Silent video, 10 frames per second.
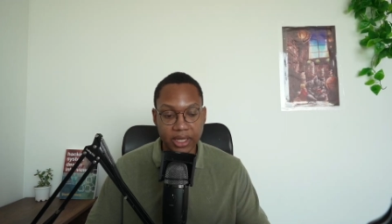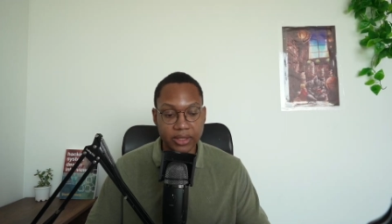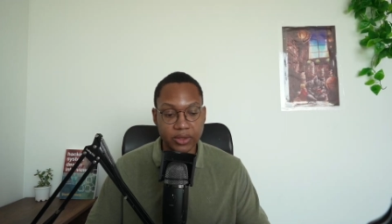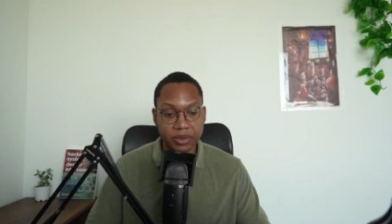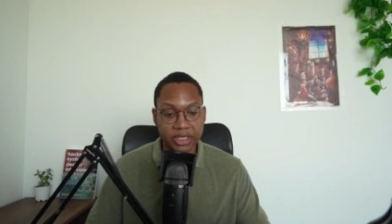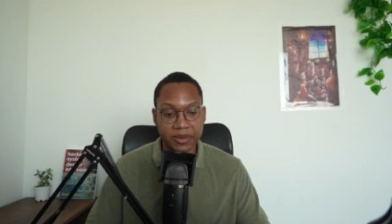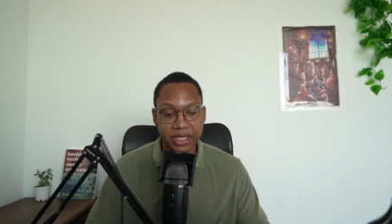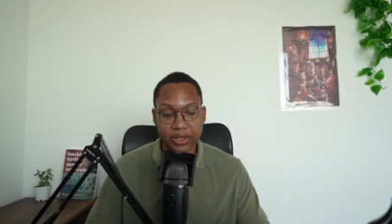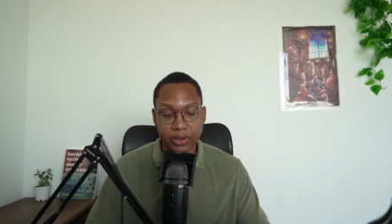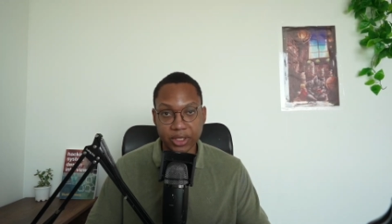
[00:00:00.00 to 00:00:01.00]
So I'm gonna
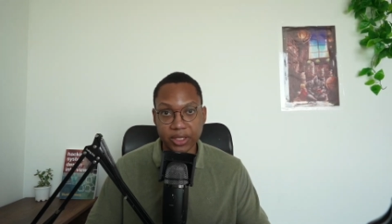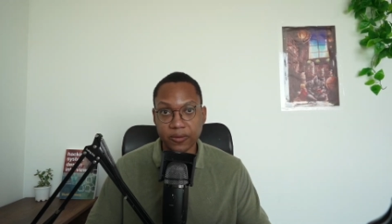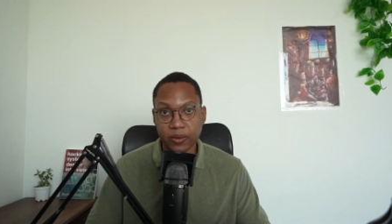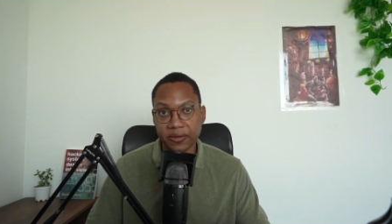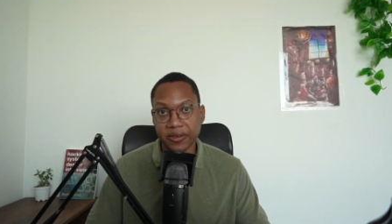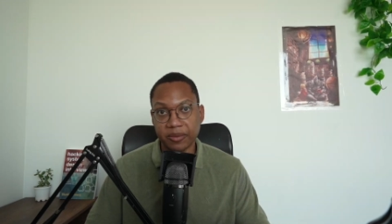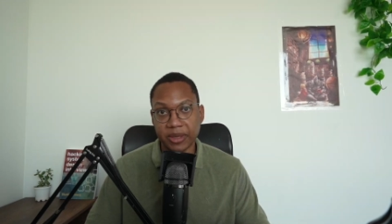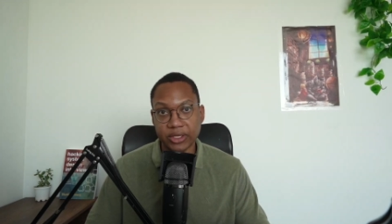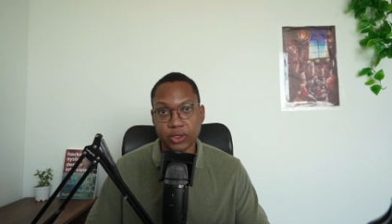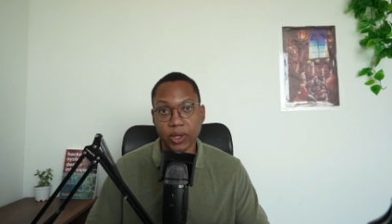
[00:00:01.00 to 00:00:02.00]
spend 30 to 45
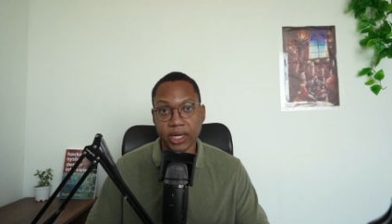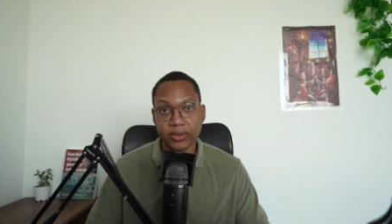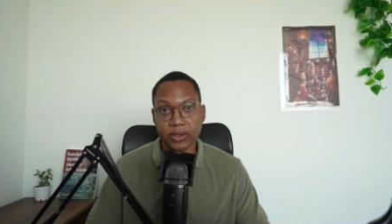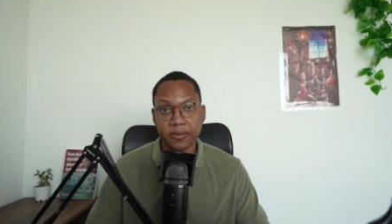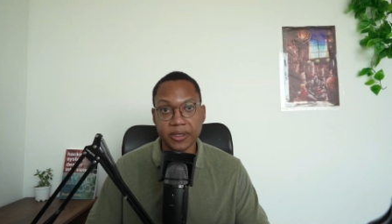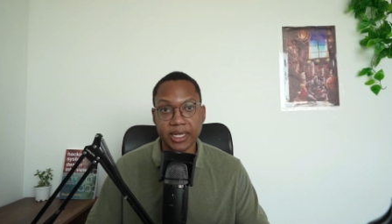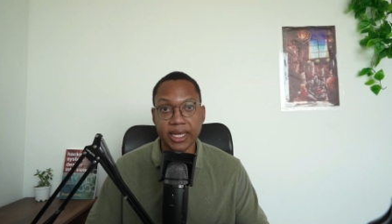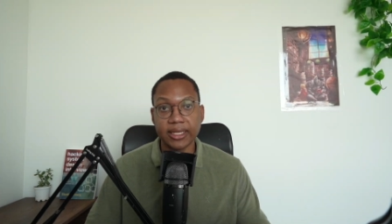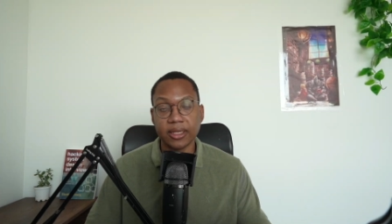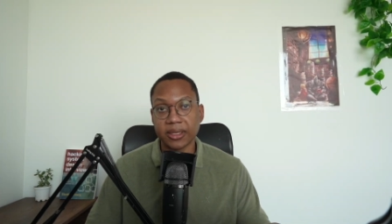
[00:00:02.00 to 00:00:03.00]
minutes trying to solve it
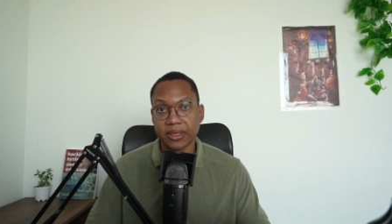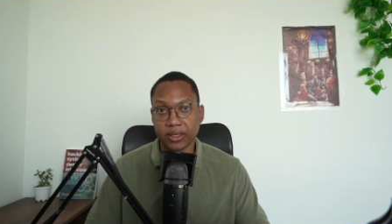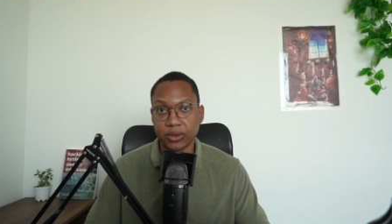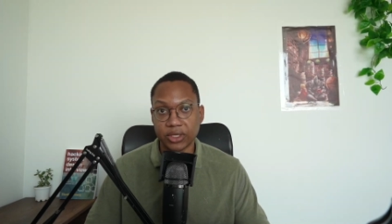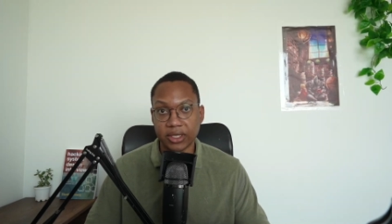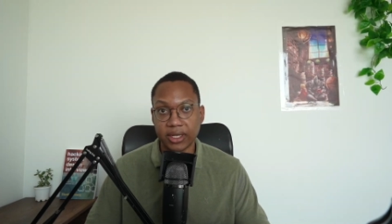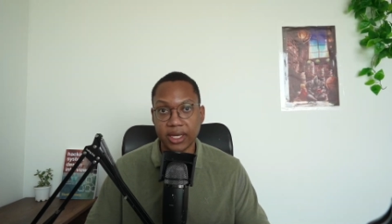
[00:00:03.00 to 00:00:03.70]
and then look at the solution.